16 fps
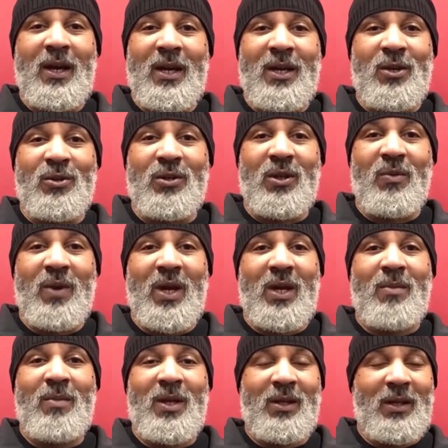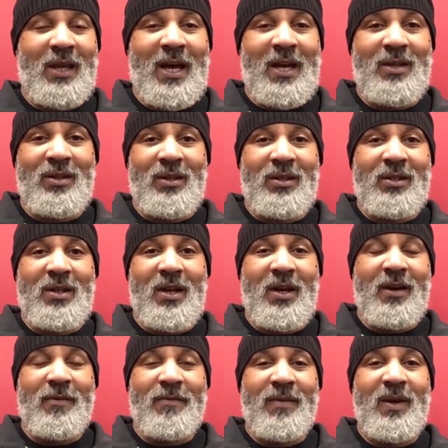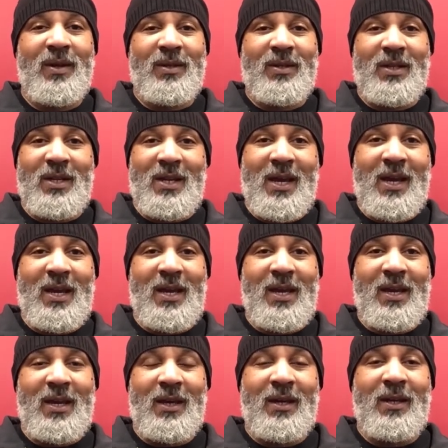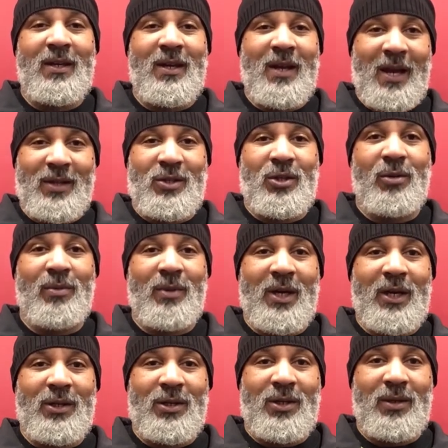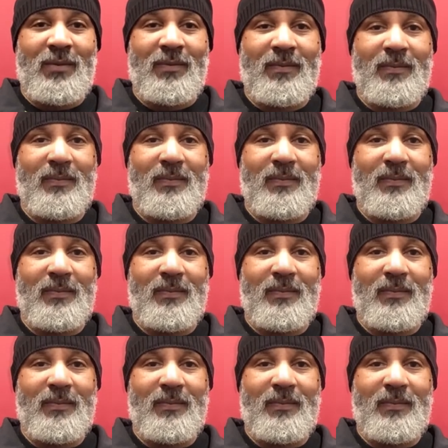I usually recommend a lot of this stuff. Today, not so much.